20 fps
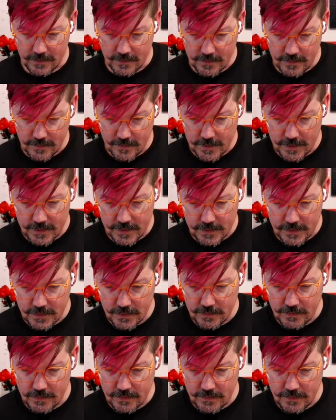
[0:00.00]
1,
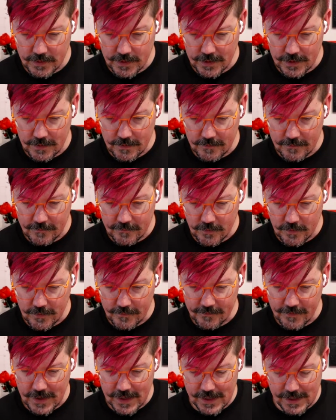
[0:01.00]
2, 3,
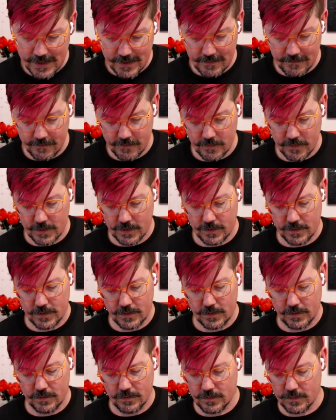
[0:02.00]
4, 5.
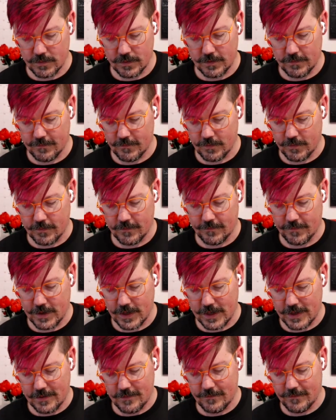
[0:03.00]
2, 3, 4,
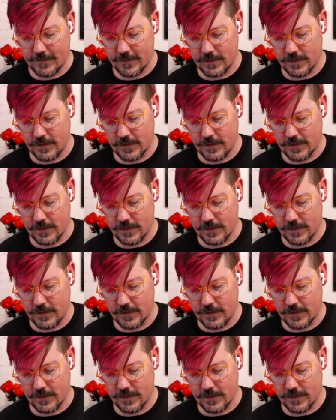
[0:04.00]
5.